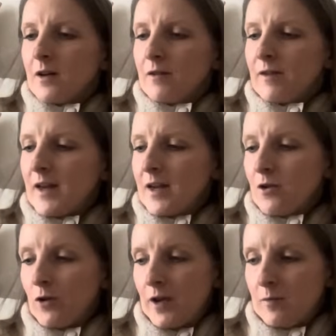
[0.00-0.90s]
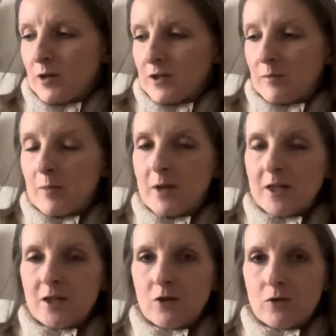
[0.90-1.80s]
Very annoying because I've been meaning
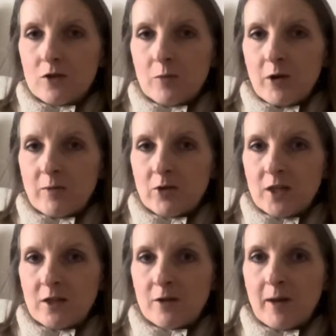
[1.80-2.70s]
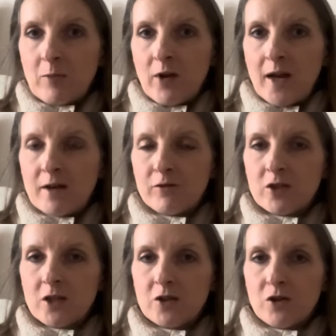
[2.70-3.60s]
to use the bread machine to make bread for
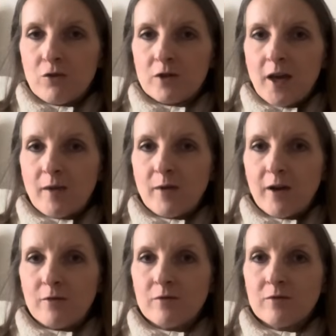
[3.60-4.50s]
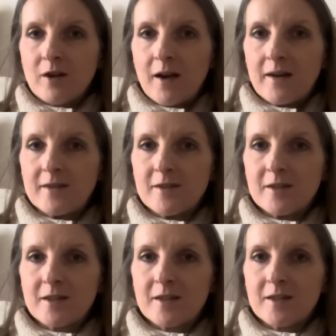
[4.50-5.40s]
such a long time now,
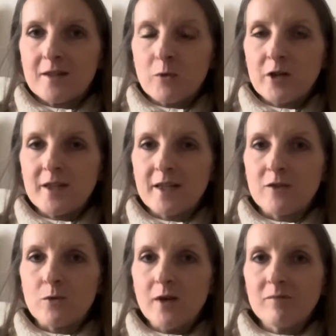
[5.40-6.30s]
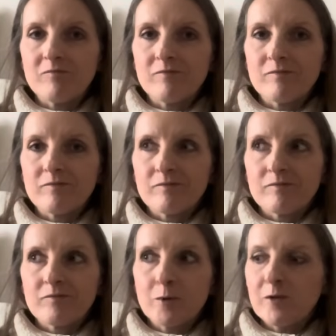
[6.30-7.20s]
and the one day I do it,
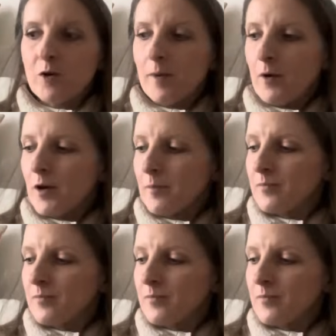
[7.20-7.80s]
we've got a power cut.